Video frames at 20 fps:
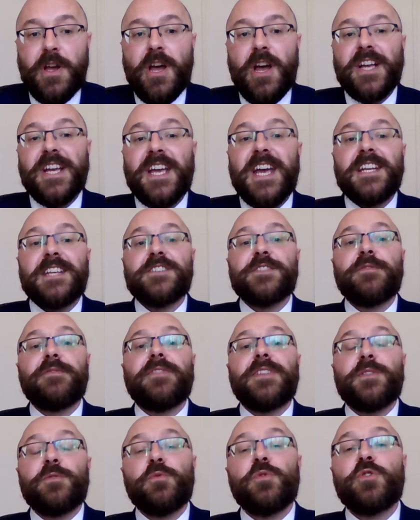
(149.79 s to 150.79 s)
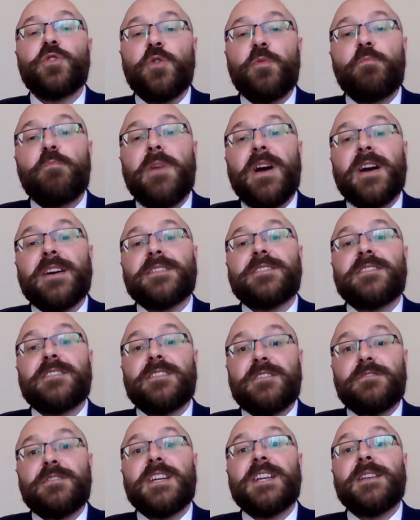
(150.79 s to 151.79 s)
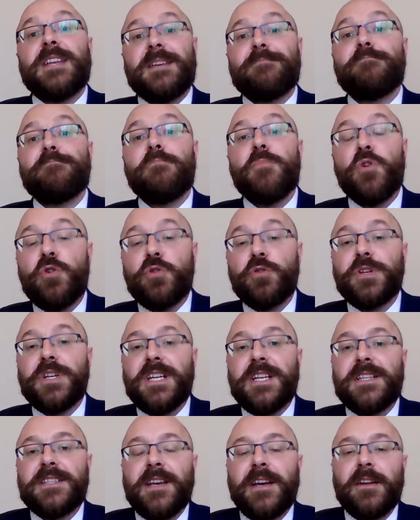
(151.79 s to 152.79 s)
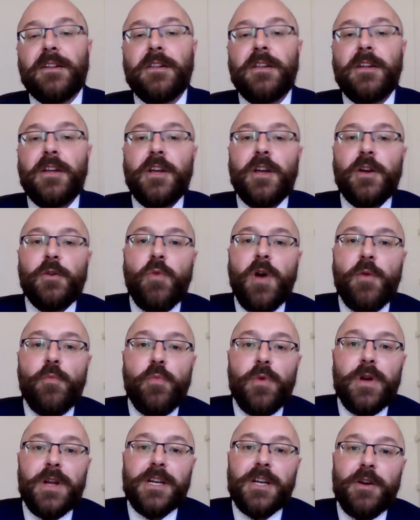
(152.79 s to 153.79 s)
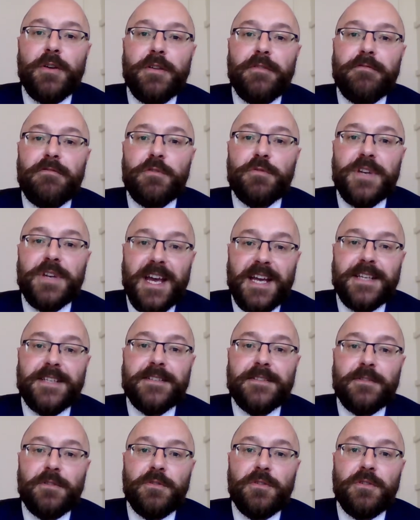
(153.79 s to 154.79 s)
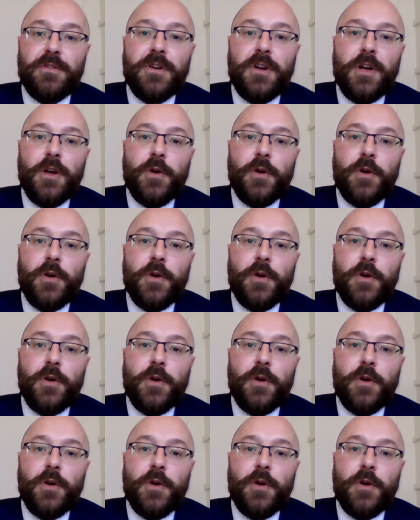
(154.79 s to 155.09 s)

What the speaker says: Again, it's something that we'll come back to in more detail when we're going through case law,